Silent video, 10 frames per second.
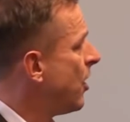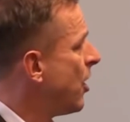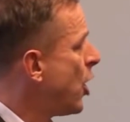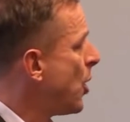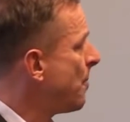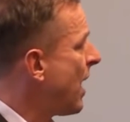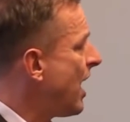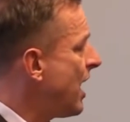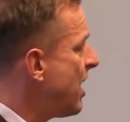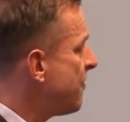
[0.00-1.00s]

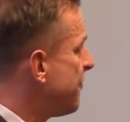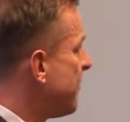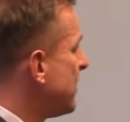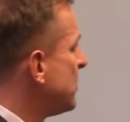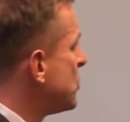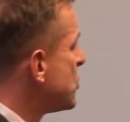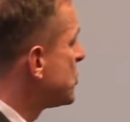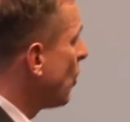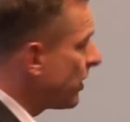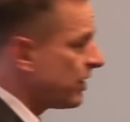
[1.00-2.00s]
I have
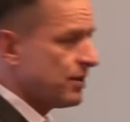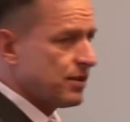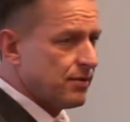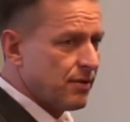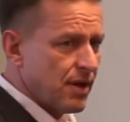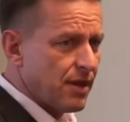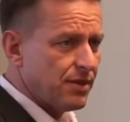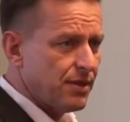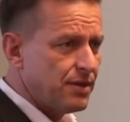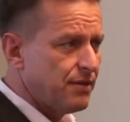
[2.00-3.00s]
sorted
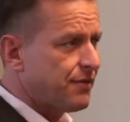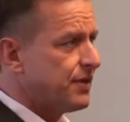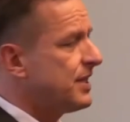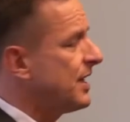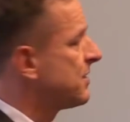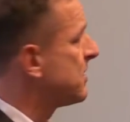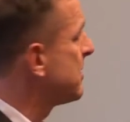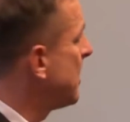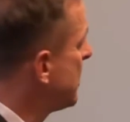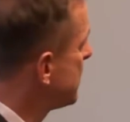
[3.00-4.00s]
the different
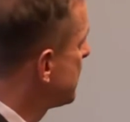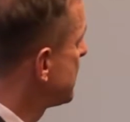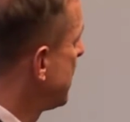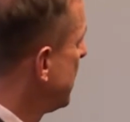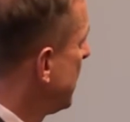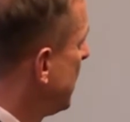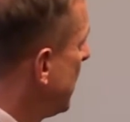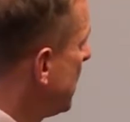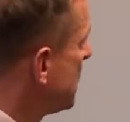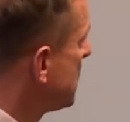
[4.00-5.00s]
exercises
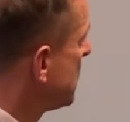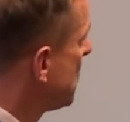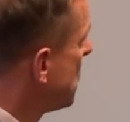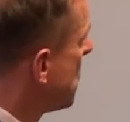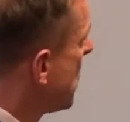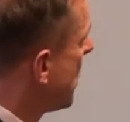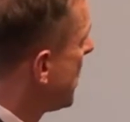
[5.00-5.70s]
into